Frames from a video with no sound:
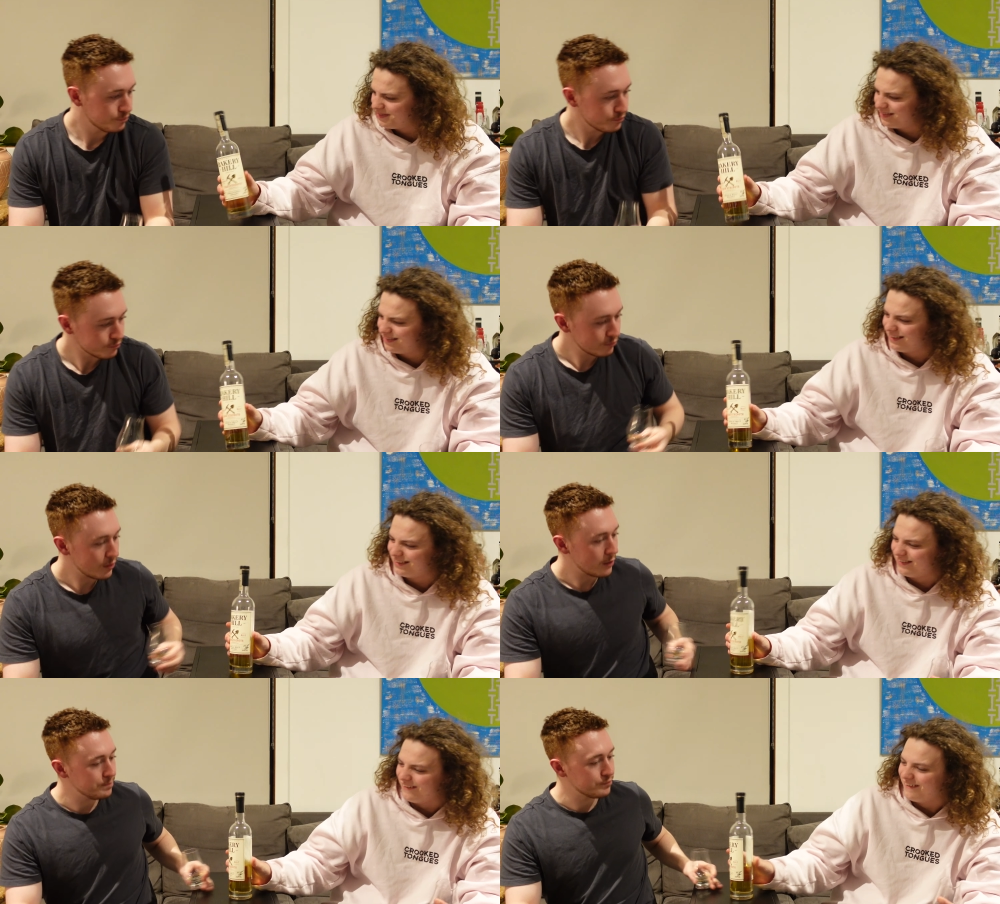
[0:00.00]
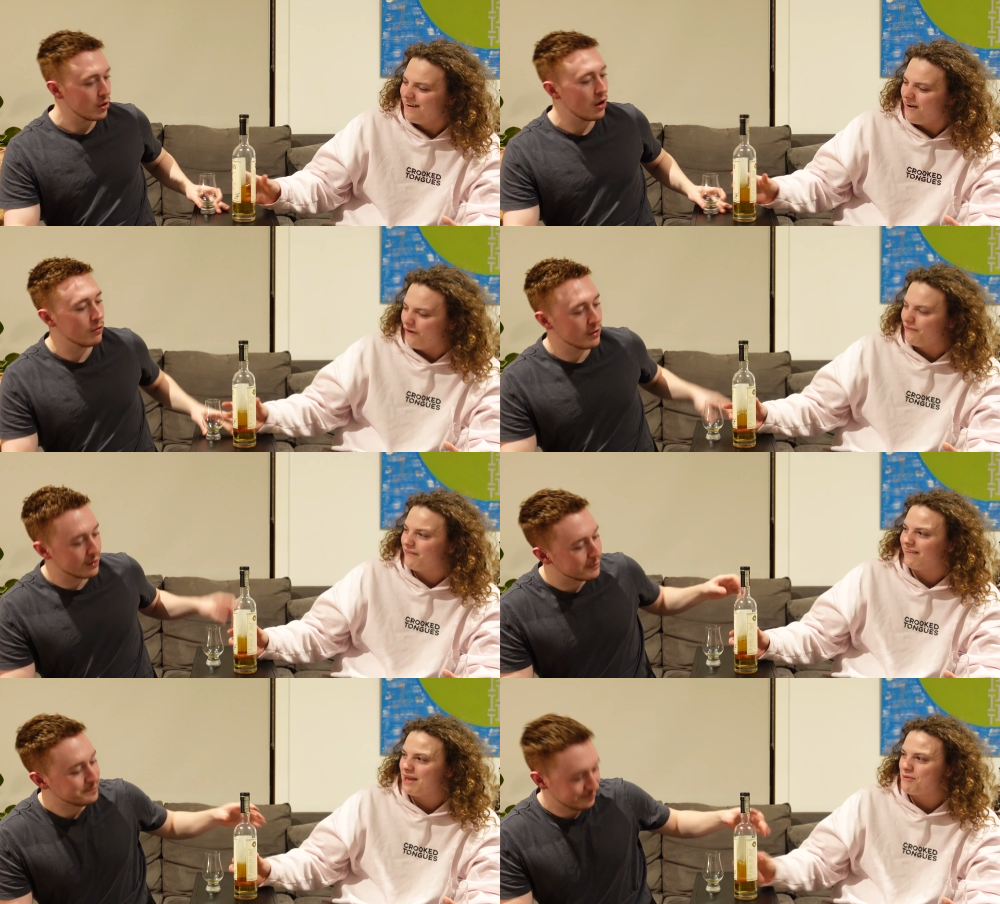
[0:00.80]
Speaker 1: On
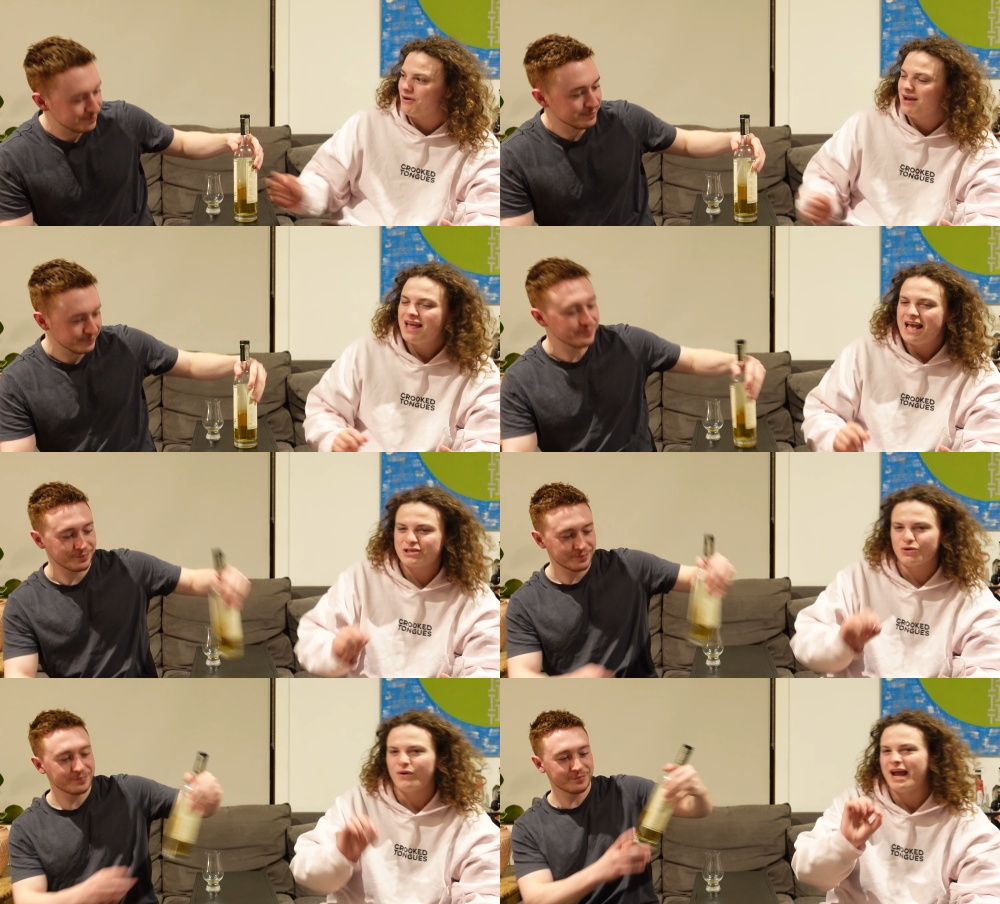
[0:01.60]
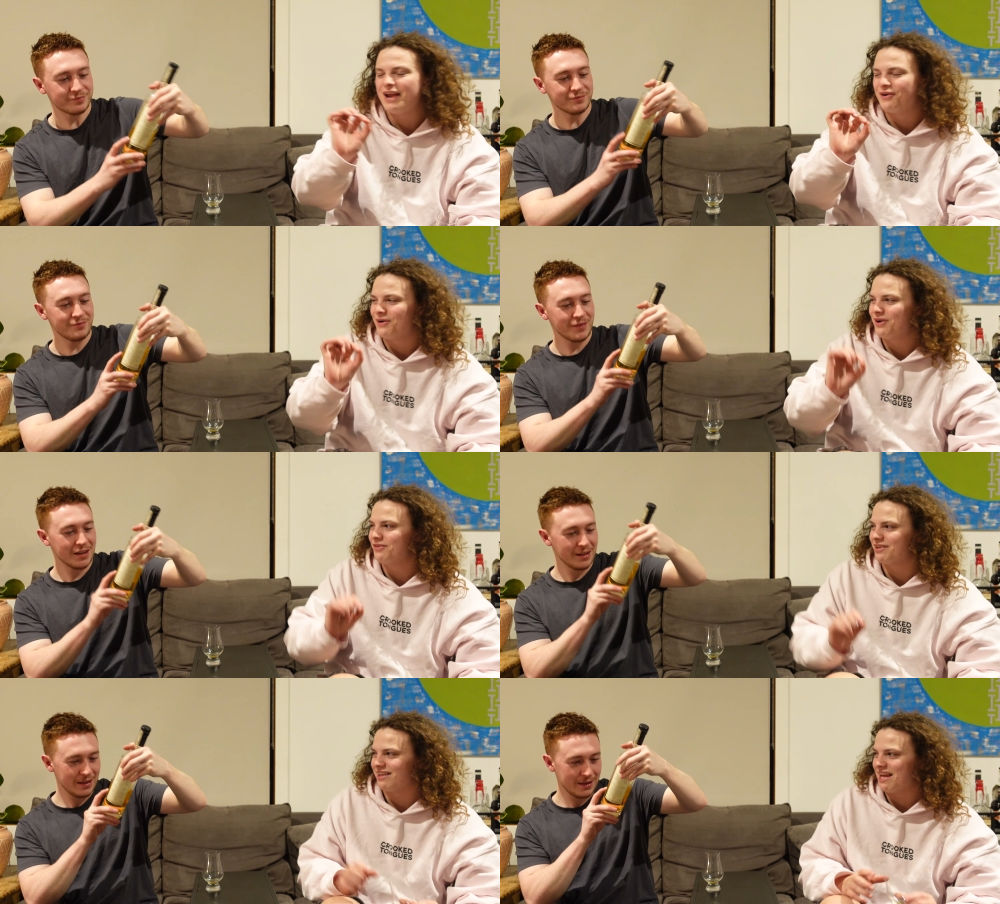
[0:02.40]
Speaker 2: the label, it's all handwritten
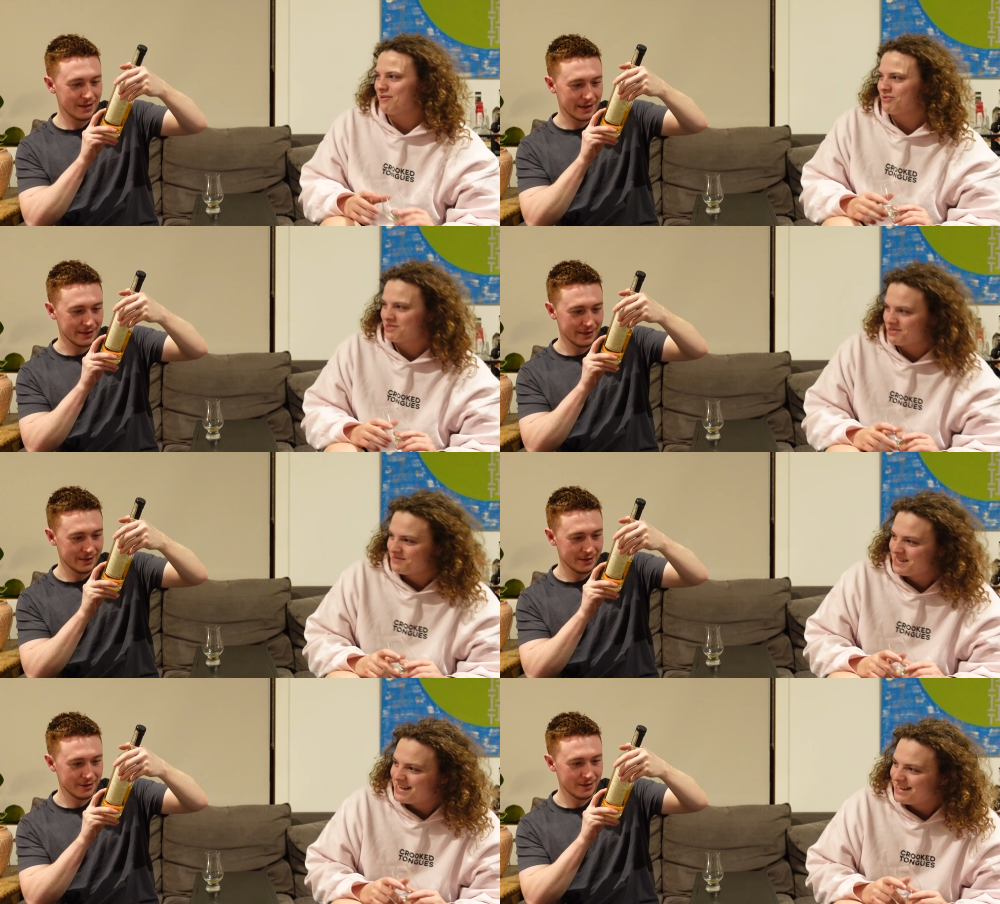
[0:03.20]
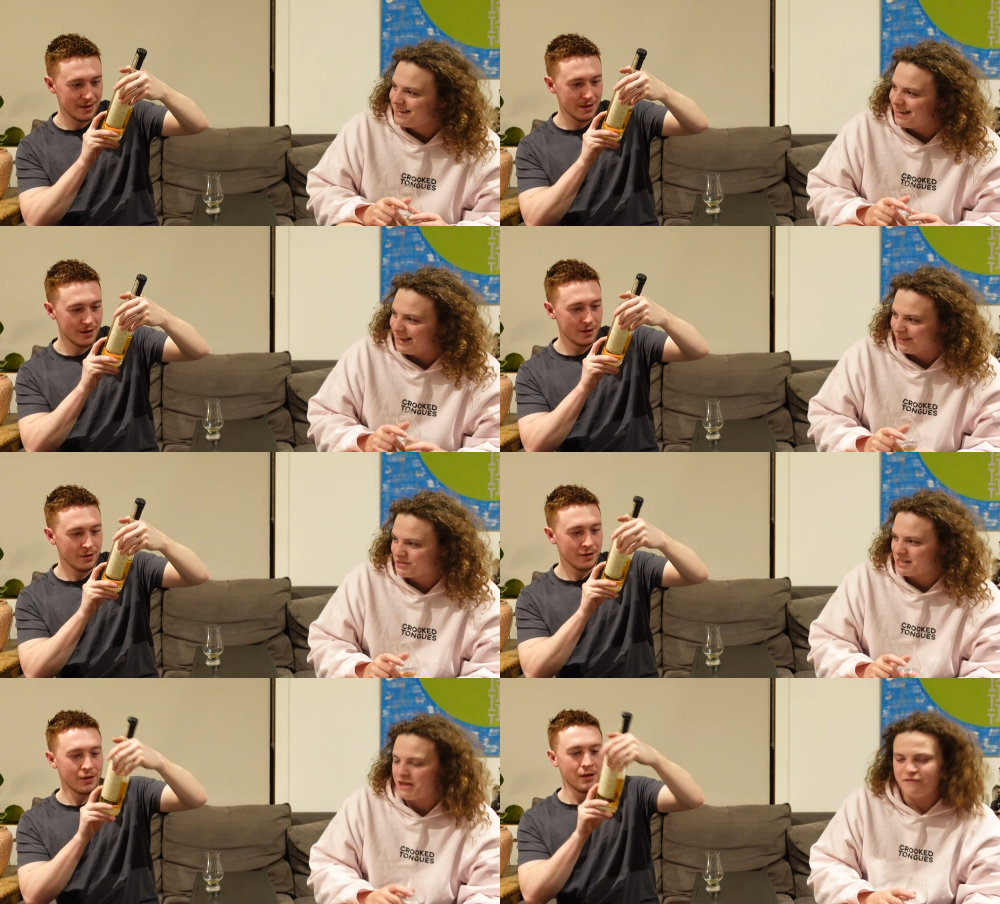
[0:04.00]
on the labels. Yeah. And it
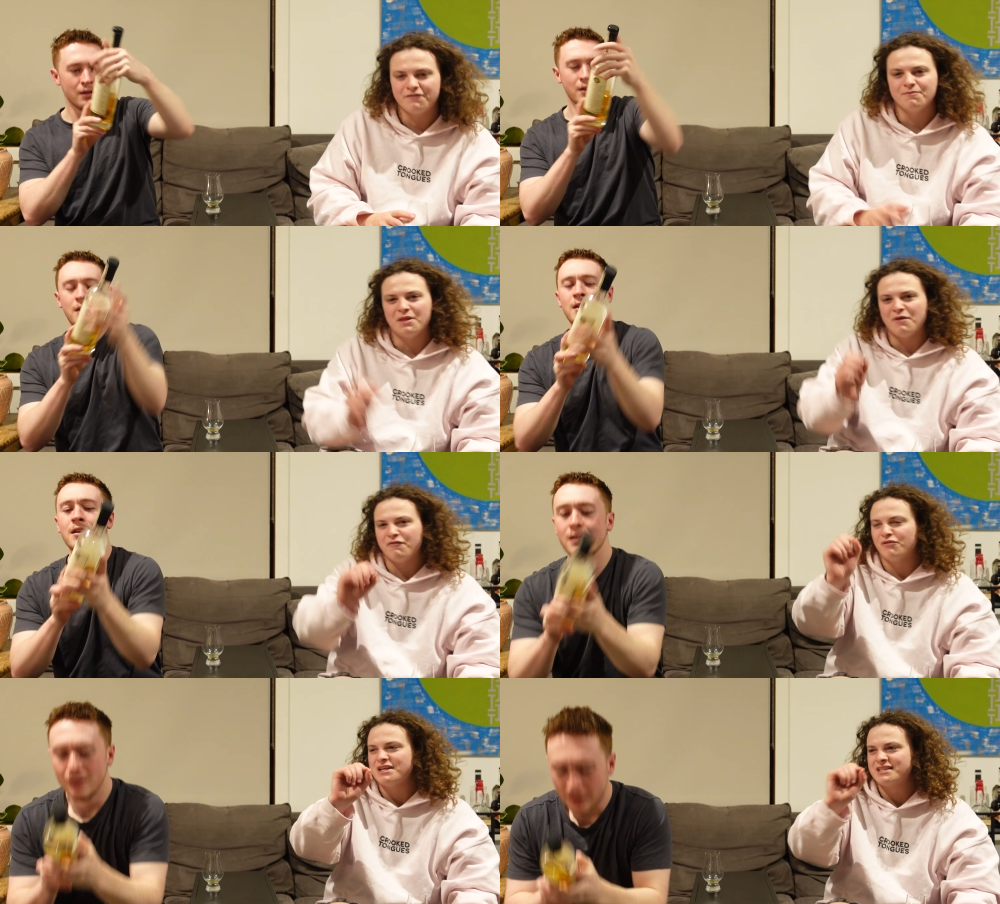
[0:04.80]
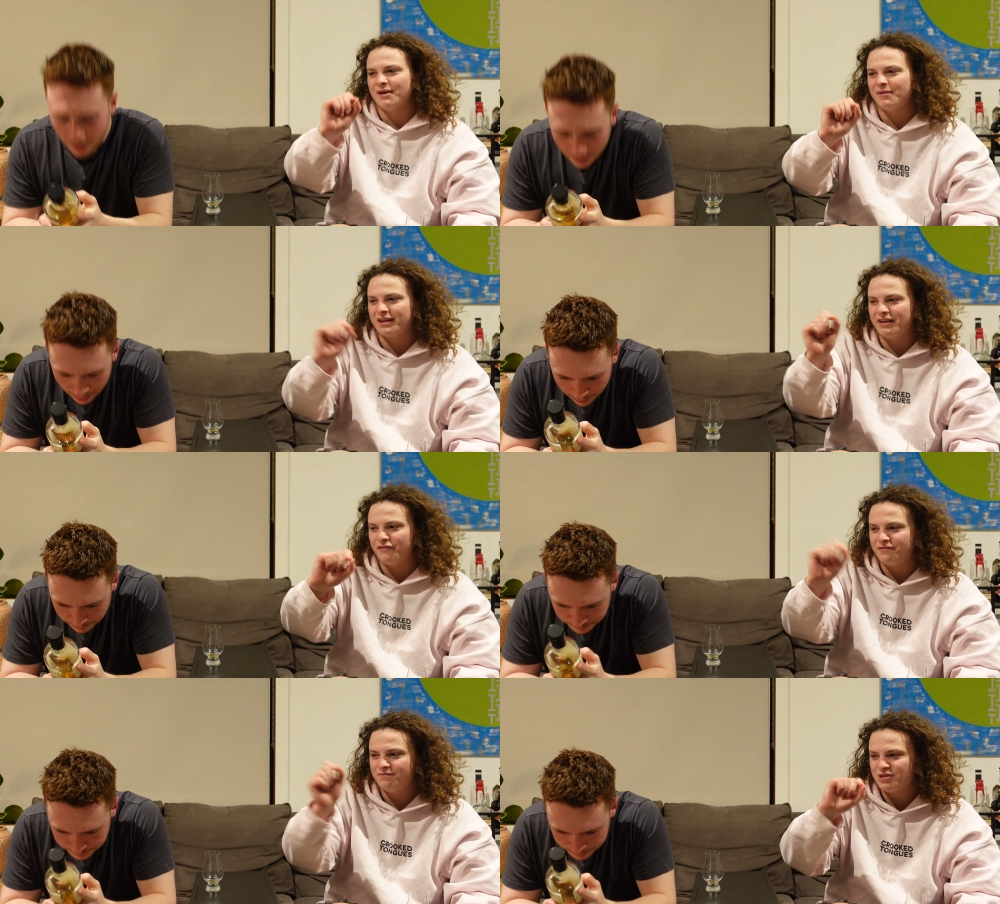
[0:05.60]
looks like they've, they've written something and
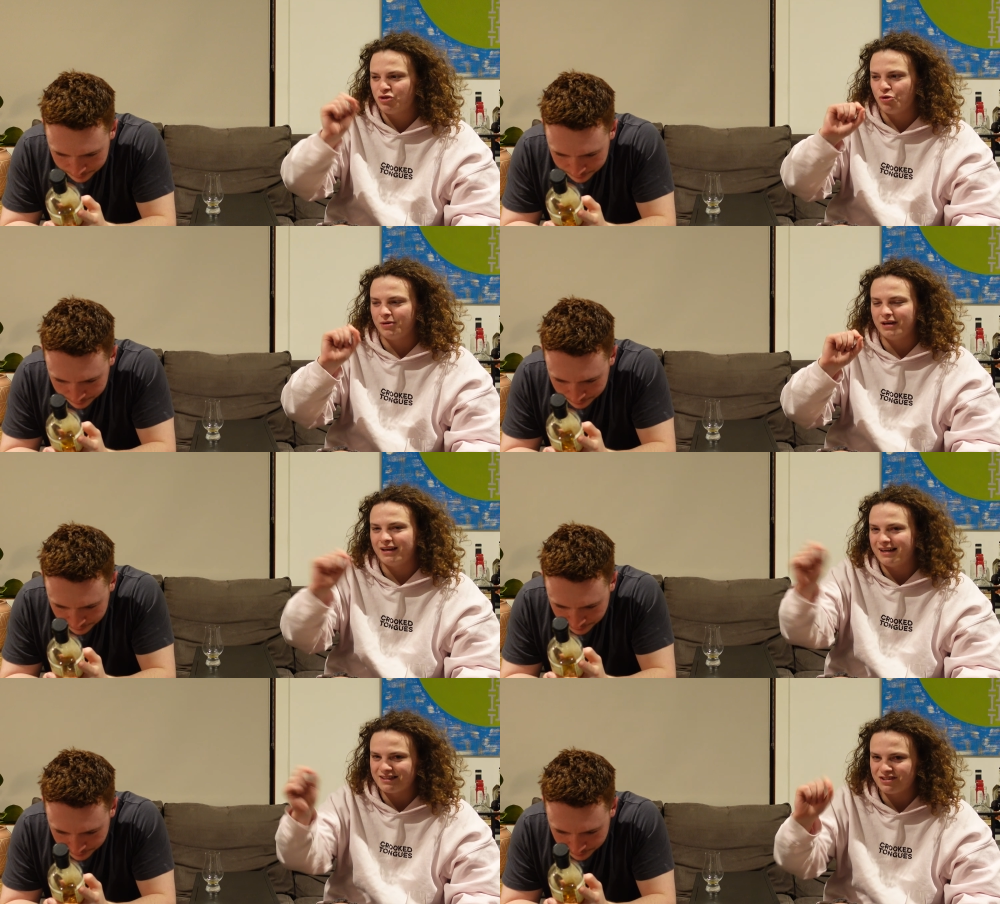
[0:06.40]
they've scribbled it out to